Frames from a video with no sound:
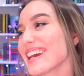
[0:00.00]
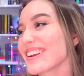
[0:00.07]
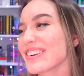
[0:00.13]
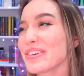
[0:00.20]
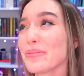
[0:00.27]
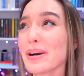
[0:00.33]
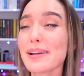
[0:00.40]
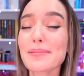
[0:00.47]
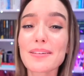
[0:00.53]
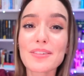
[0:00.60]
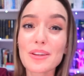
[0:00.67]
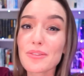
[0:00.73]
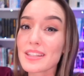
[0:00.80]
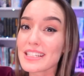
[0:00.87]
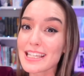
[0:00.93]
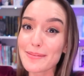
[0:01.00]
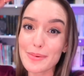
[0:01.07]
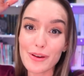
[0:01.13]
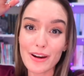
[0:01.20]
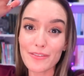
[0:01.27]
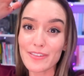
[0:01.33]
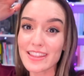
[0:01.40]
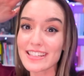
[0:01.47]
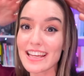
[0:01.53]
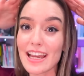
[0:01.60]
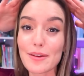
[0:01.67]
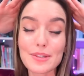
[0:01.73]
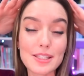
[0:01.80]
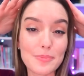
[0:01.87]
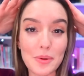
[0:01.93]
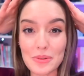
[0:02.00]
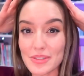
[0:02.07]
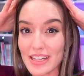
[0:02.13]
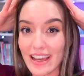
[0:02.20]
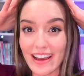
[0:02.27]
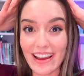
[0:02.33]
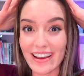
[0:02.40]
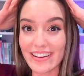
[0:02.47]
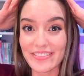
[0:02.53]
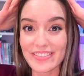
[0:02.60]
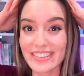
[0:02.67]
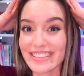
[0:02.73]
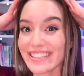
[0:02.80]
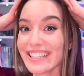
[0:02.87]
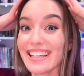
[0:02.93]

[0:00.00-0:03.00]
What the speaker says: I don't know why I'm giving you the TBR for the day I was supposed to have.